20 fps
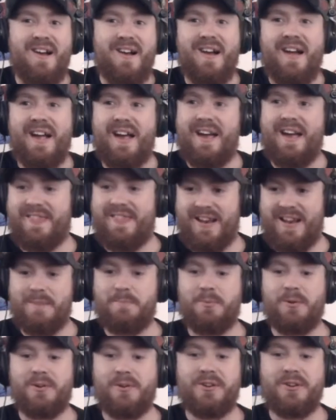And then I
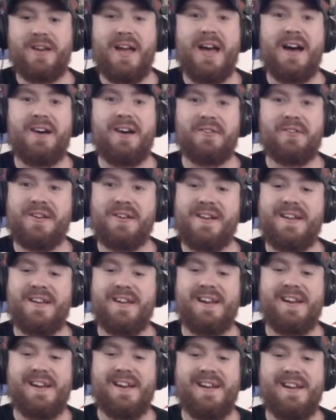pulled her down,
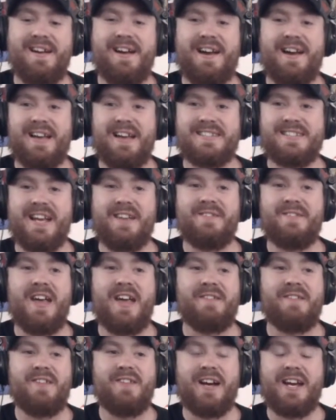and I saved
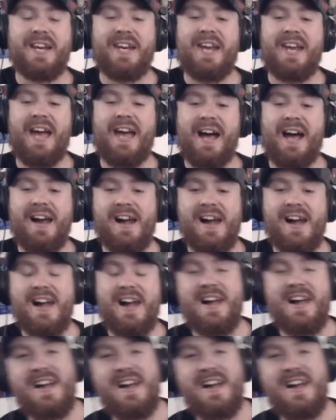that fucking cat.